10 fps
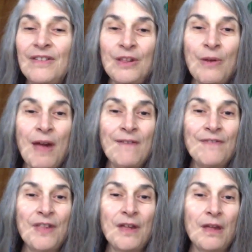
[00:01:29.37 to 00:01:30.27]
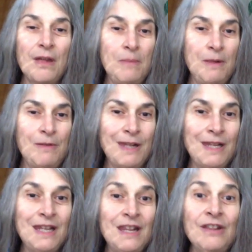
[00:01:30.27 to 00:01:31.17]
you have to be ready
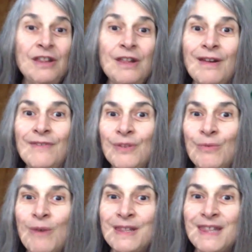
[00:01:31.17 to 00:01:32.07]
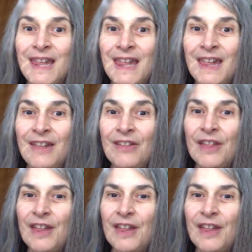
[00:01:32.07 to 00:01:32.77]
to heal, you have to want to heal,